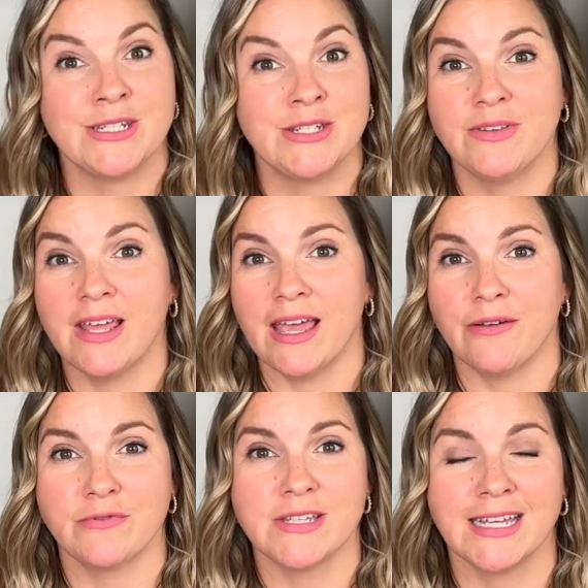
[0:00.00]
Do they
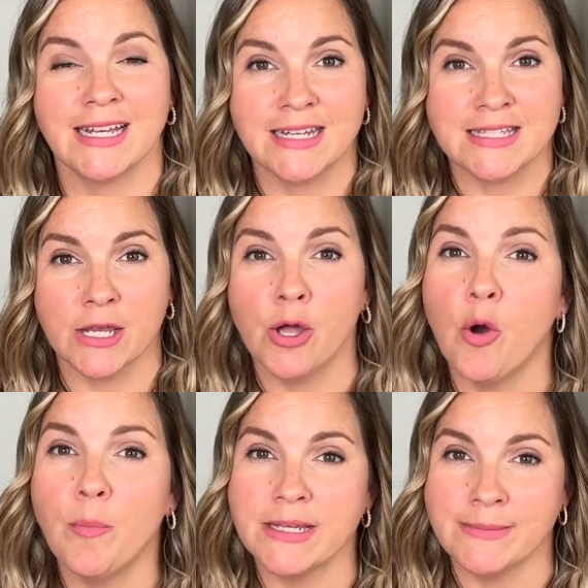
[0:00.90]
have resilience and
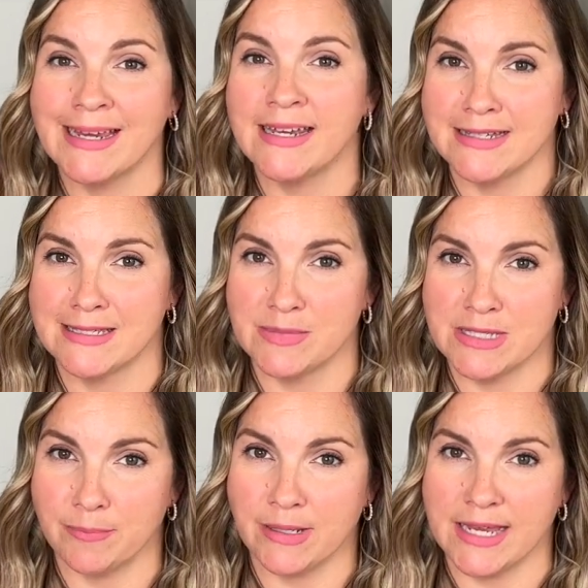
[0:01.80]
coping mechanisms
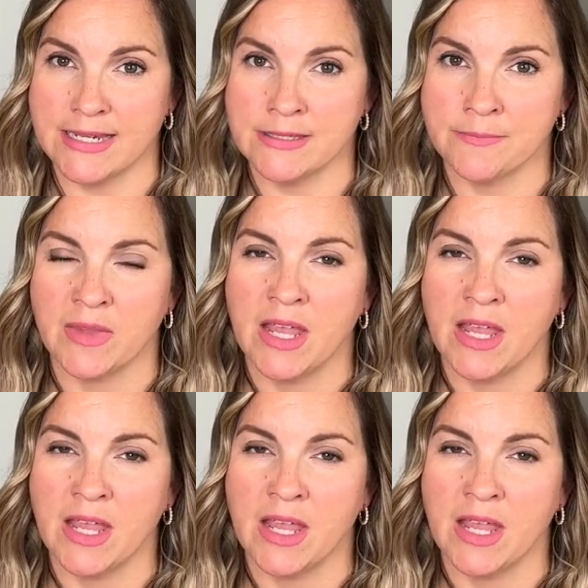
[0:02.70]
in place?